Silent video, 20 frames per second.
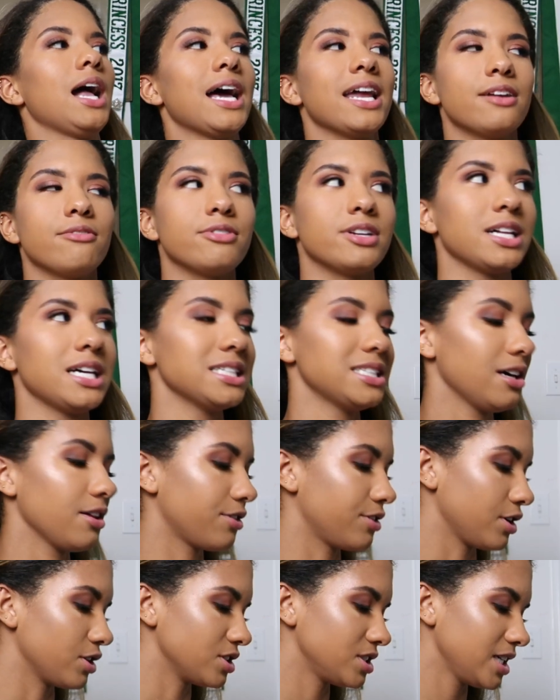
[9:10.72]
I didn't realize
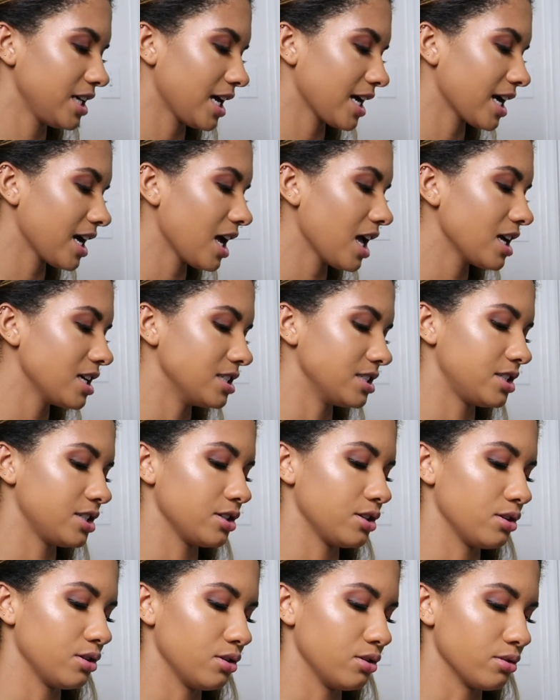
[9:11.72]
how thirsty I got
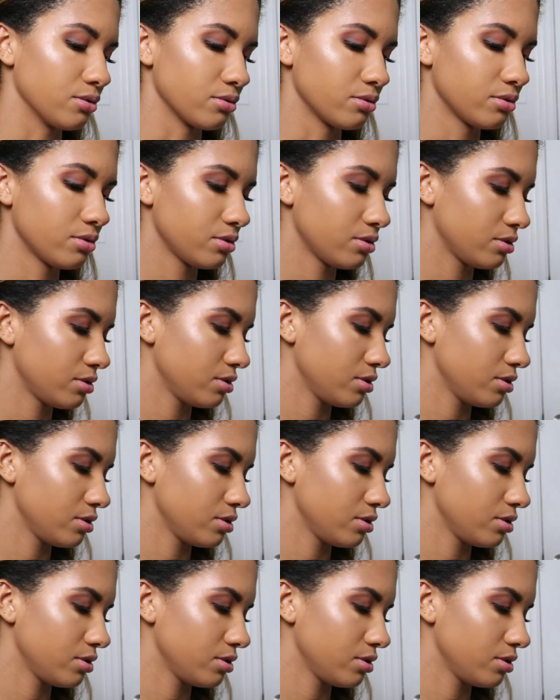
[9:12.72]
until,